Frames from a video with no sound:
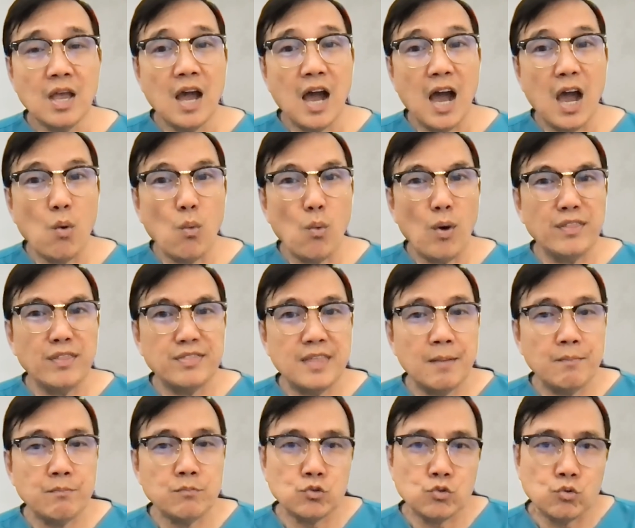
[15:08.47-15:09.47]
I want
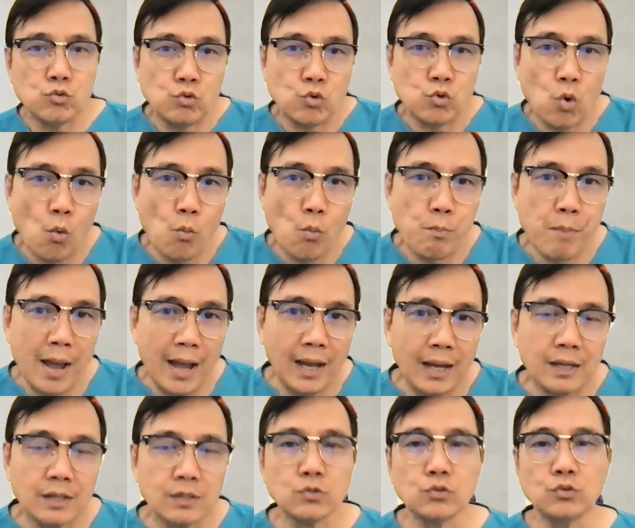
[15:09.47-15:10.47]
them to go back
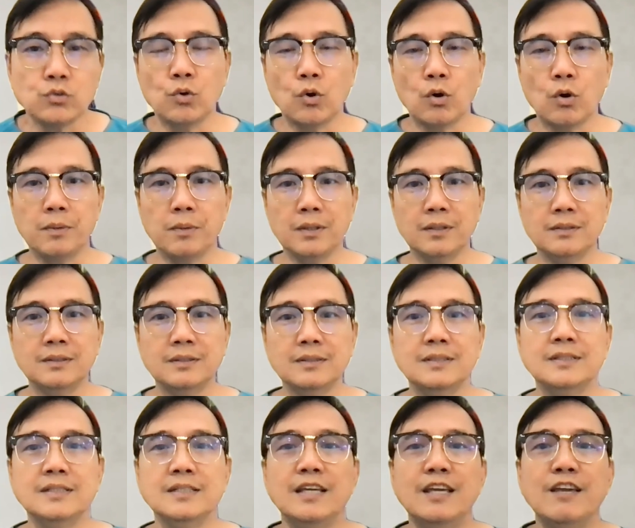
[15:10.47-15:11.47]
to normal,
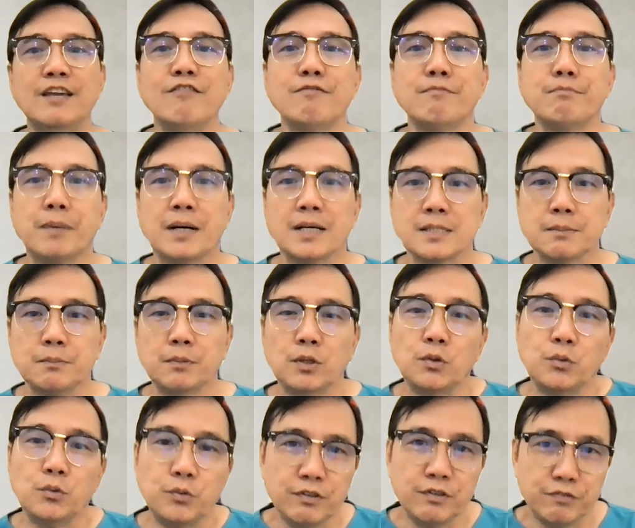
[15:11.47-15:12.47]
if possible,
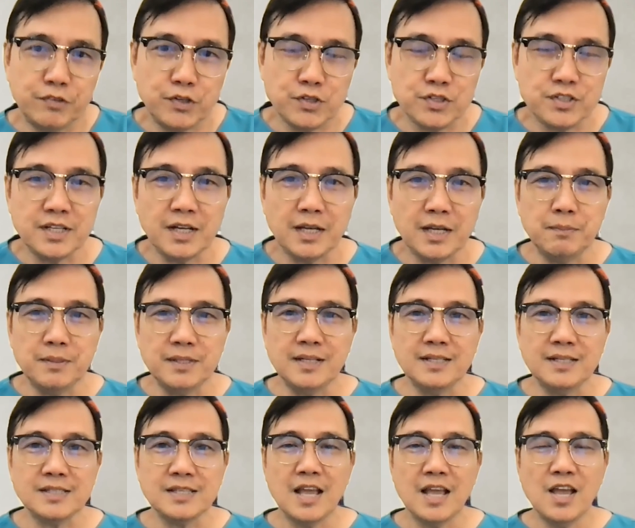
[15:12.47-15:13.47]
reverse
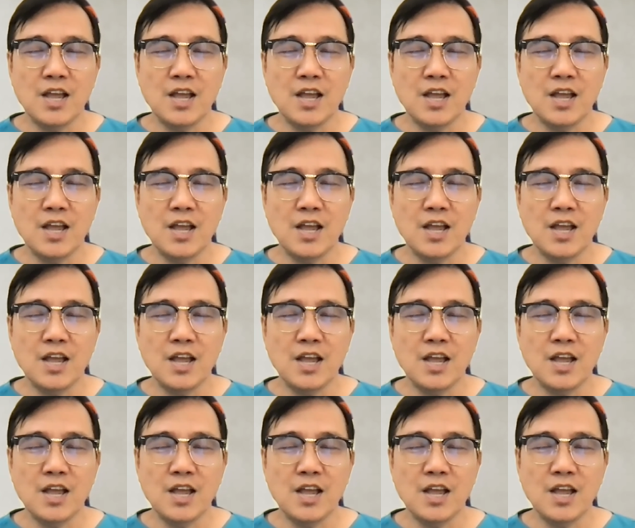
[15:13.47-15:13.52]
diabetes.